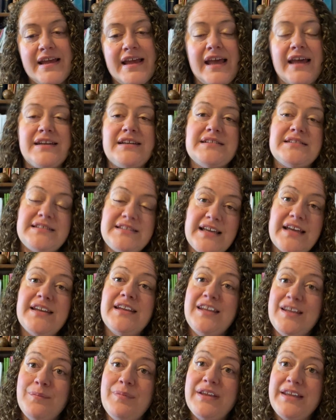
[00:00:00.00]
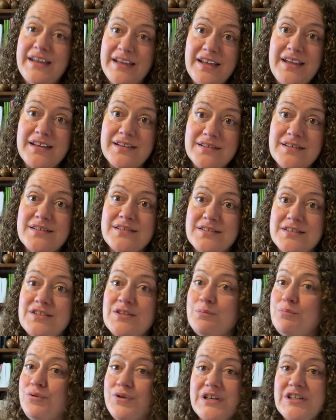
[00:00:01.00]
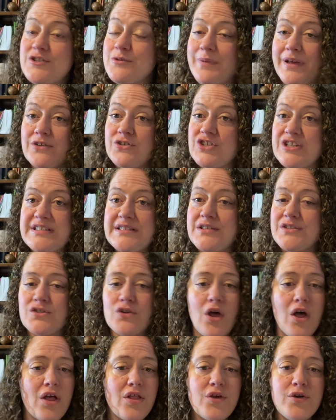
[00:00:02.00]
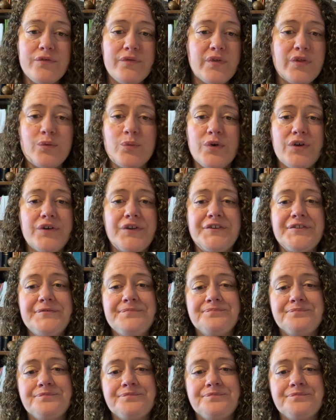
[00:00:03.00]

and instead he began to preach about Jesus all over the world.